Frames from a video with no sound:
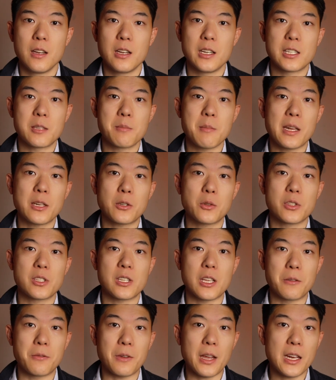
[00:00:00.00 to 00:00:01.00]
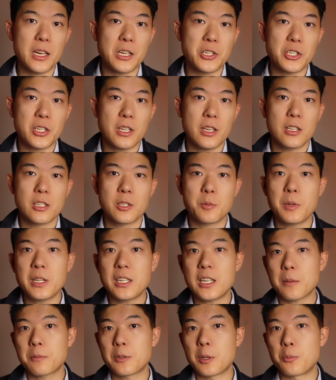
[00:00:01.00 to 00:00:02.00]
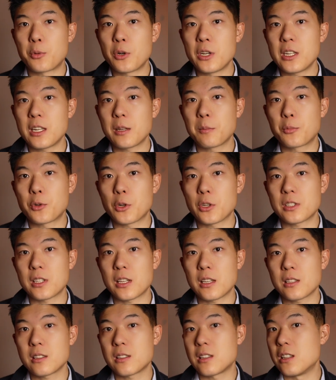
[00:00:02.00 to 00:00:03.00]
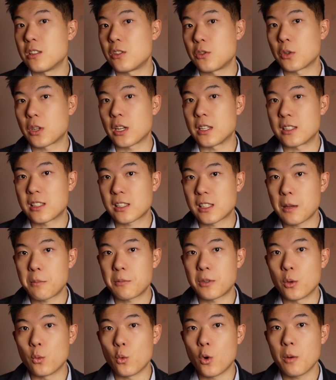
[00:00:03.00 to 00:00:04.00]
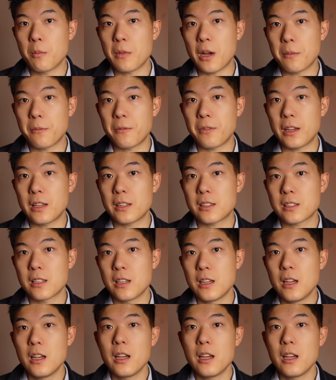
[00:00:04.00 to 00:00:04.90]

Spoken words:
It's meant to save energy, speed up the printing process since you can skip the warm arm phase,